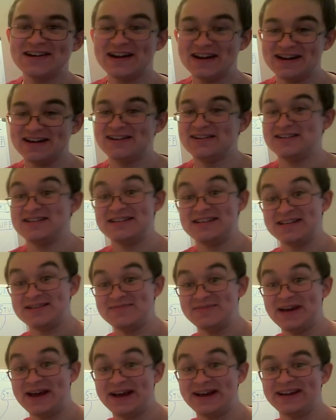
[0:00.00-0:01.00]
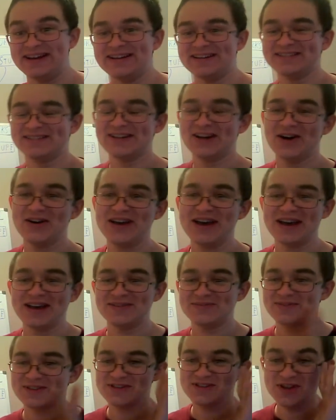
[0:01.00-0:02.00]
and how does it get back?
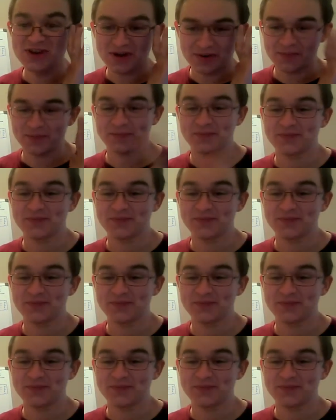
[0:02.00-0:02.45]
Okay, so,